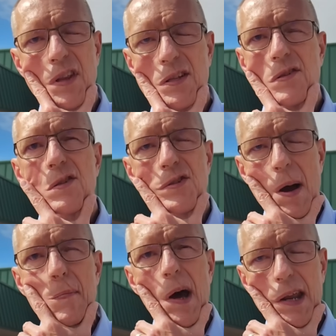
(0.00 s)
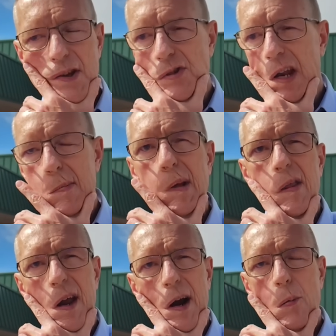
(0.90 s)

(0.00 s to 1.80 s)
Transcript: that somebody is going to be there,